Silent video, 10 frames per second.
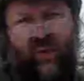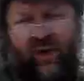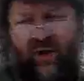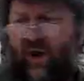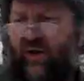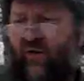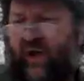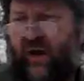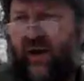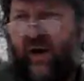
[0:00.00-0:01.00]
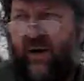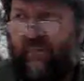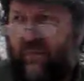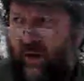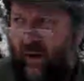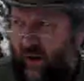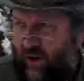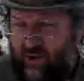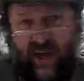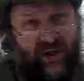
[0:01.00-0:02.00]
week of January.
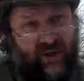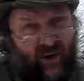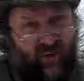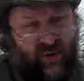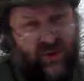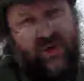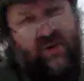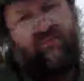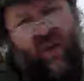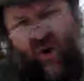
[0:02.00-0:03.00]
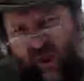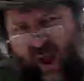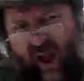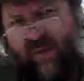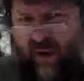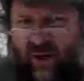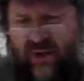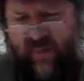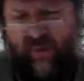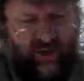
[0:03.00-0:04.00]
Santa Claus, okay, but past
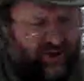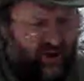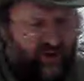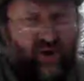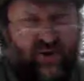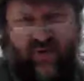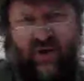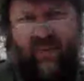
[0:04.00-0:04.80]
their best. Josephine de